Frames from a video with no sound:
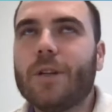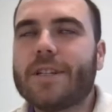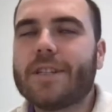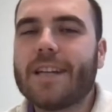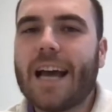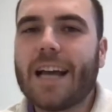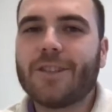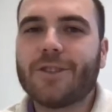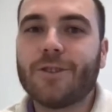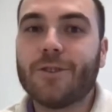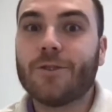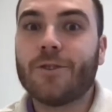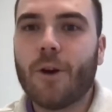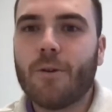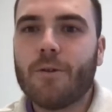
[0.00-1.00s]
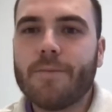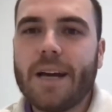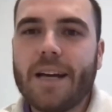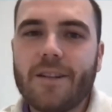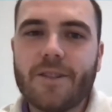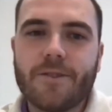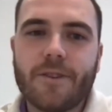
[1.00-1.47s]
all internationals know
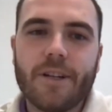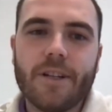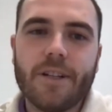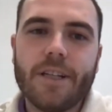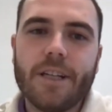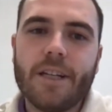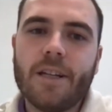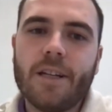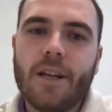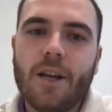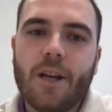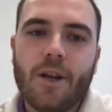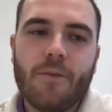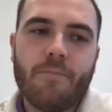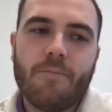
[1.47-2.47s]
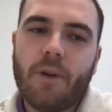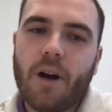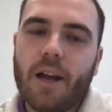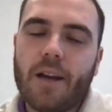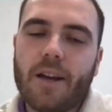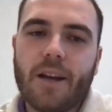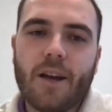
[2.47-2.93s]
about Australia.
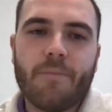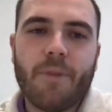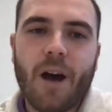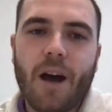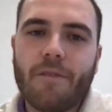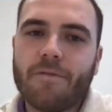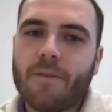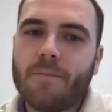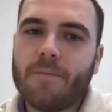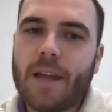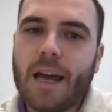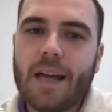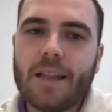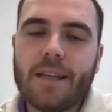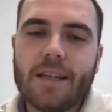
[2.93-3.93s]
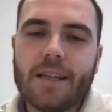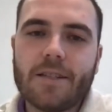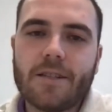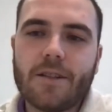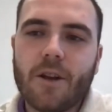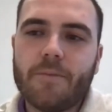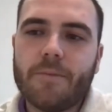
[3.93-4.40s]
But apart from that,
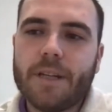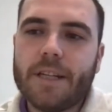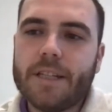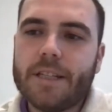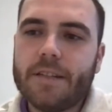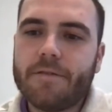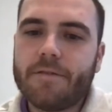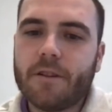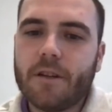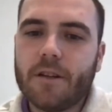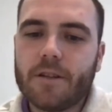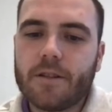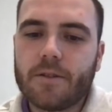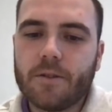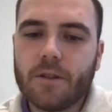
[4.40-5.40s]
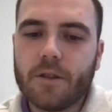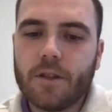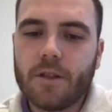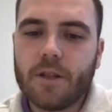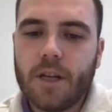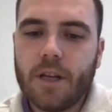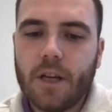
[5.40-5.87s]
there's so many different sort
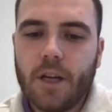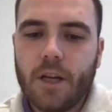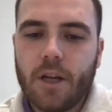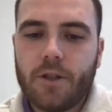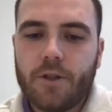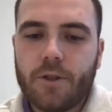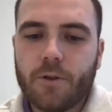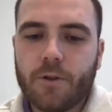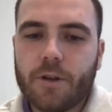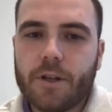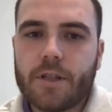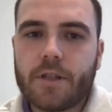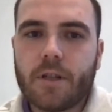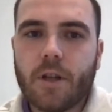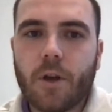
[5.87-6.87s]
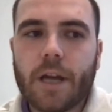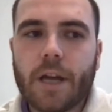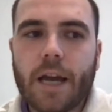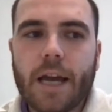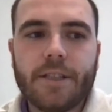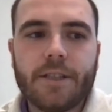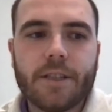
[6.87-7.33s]
of tourist
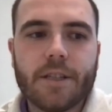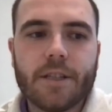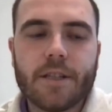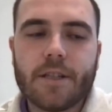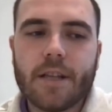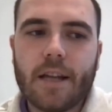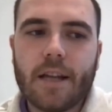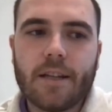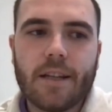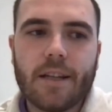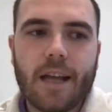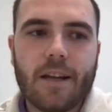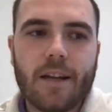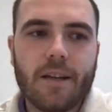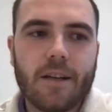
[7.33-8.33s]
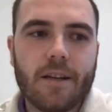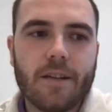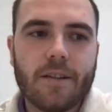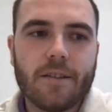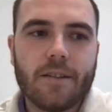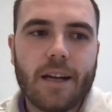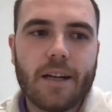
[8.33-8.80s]
locations that
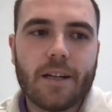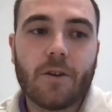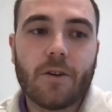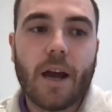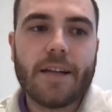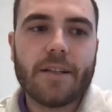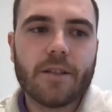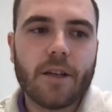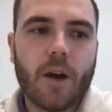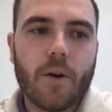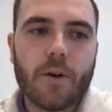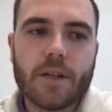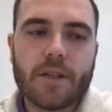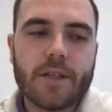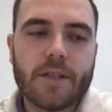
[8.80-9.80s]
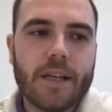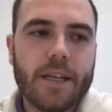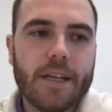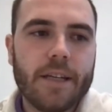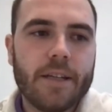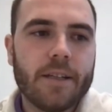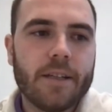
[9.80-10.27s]
are great to go and
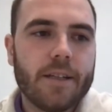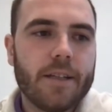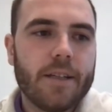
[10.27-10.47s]
see.